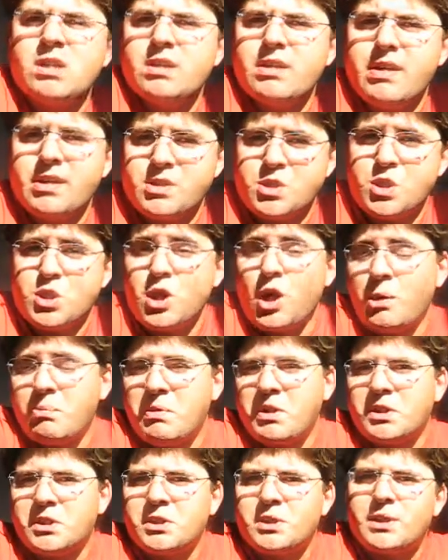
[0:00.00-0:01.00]

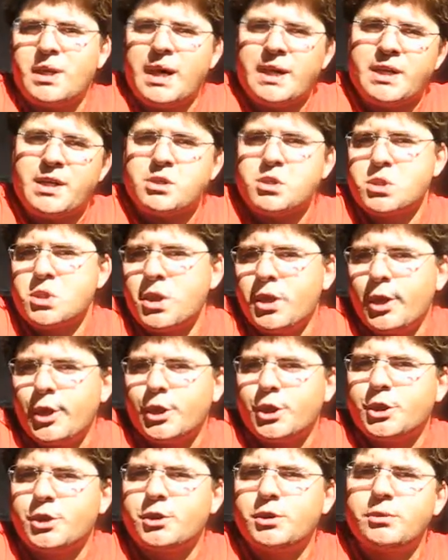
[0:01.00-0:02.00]
installment, and that's
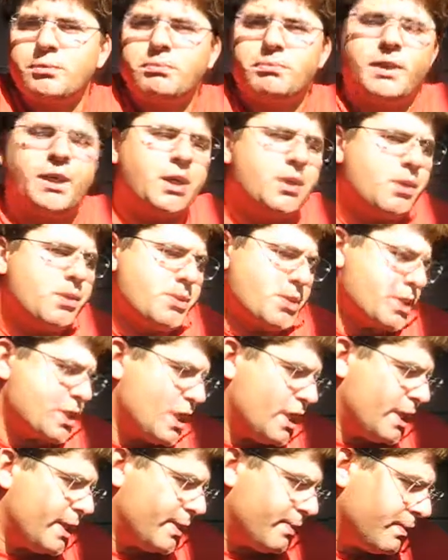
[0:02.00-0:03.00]
good, because
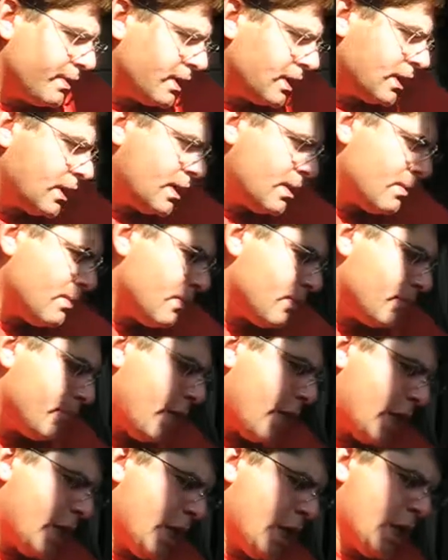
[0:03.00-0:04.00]
uh,
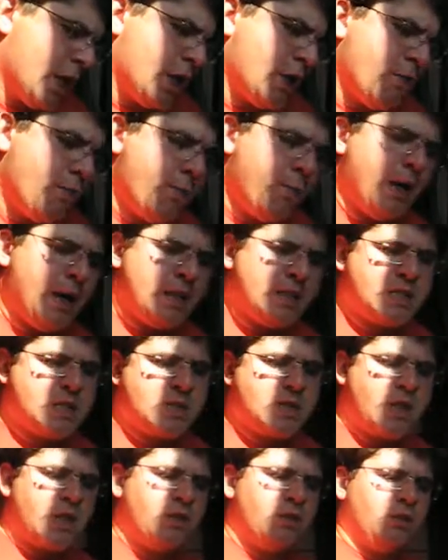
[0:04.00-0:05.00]
making one
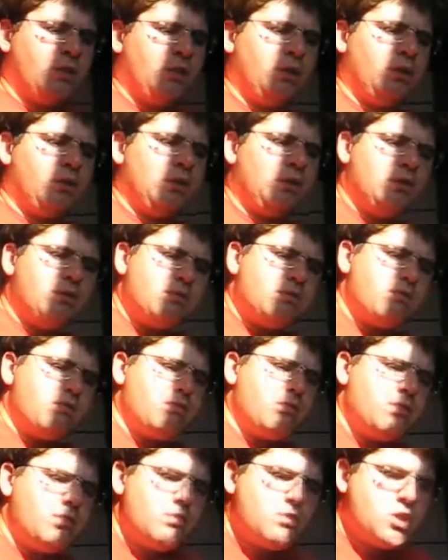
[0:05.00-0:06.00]
single
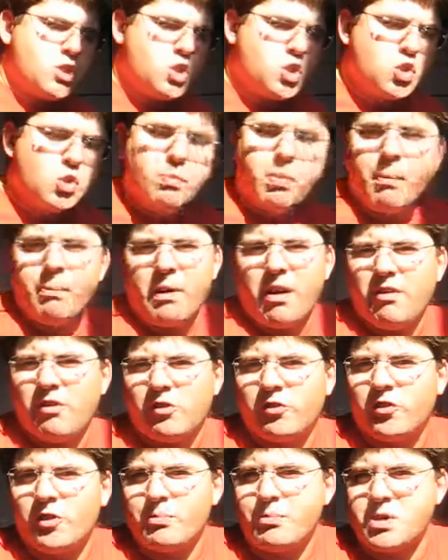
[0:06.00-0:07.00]
super
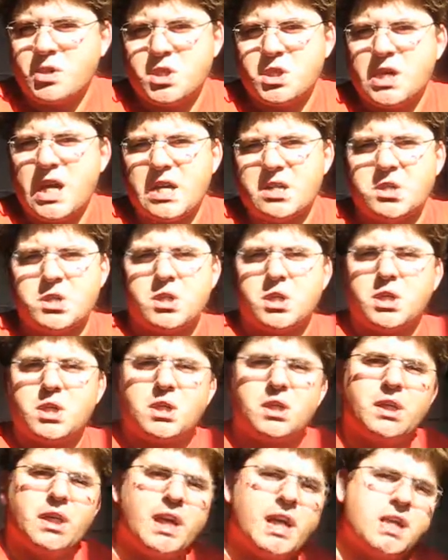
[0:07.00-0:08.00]
powerful
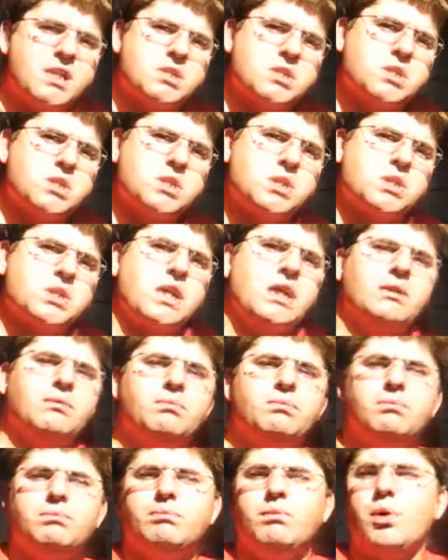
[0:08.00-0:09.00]
processor is
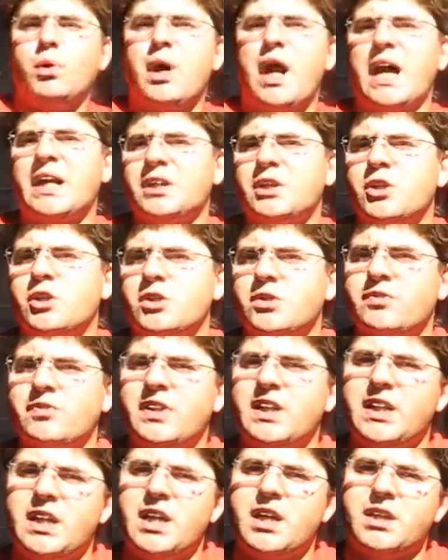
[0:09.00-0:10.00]
more
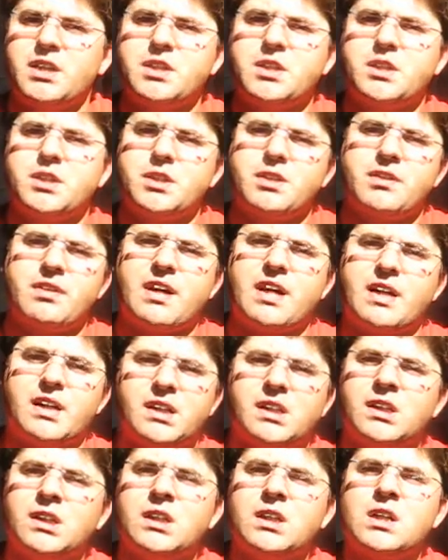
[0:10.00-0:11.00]
inconvenient
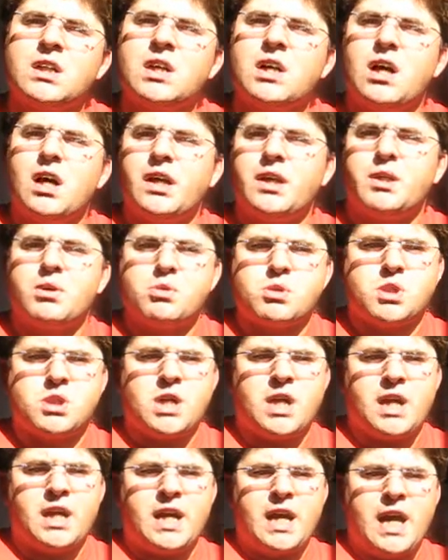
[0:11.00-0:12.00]
than
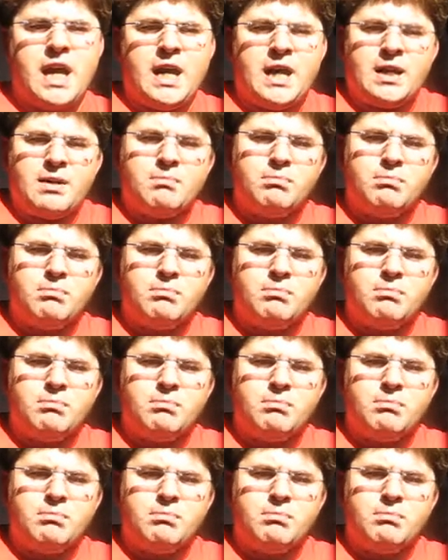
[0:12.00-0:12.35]
using a